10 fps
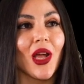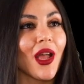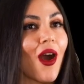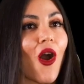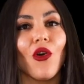
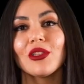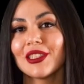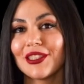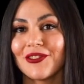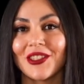all the
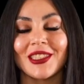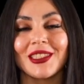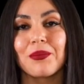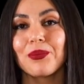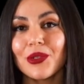different
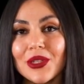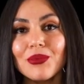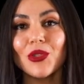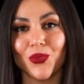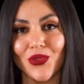crypto
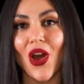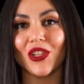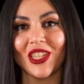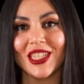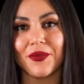projects
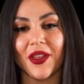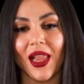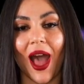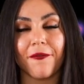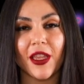will have
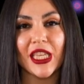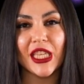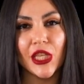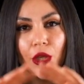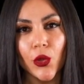
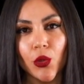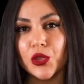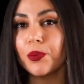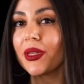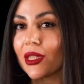huge
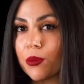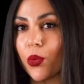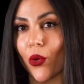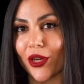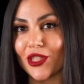
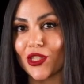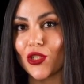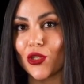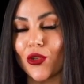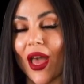billboards to do
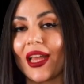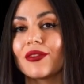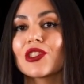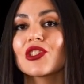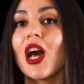
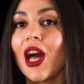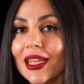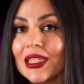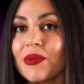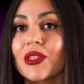
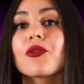advertisements for